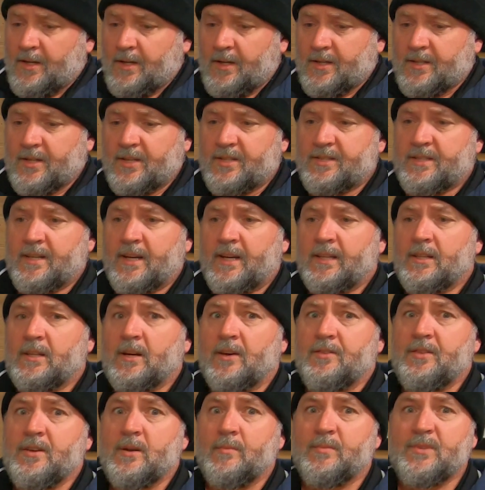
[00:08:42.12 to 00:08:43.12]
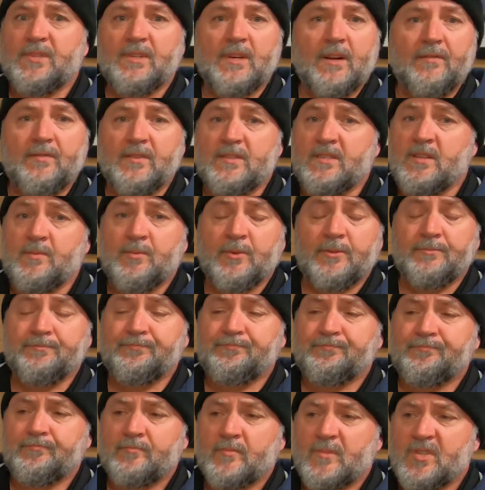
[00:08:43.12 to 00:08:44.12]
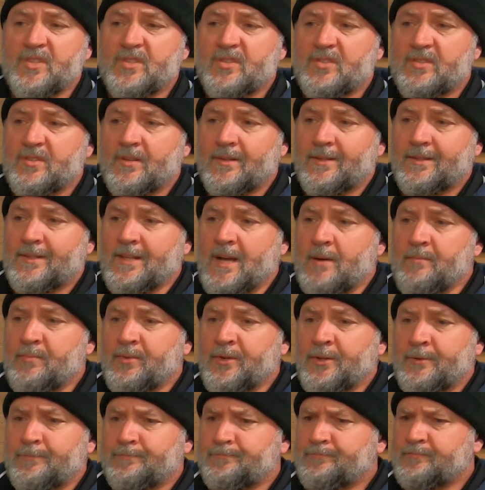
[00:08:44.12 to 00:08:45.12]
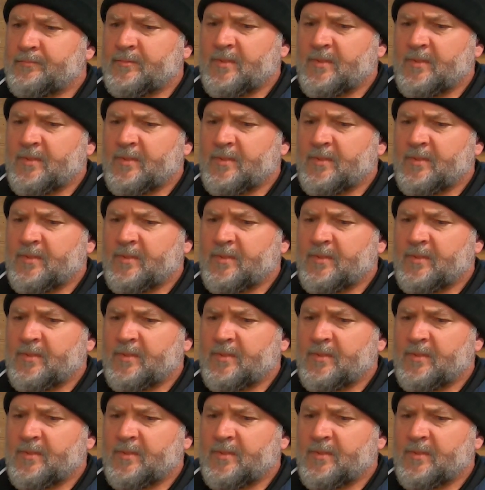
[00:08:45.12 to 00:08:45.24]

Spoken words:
So sadly, I think I'm just going to have to tip it. Just dump it,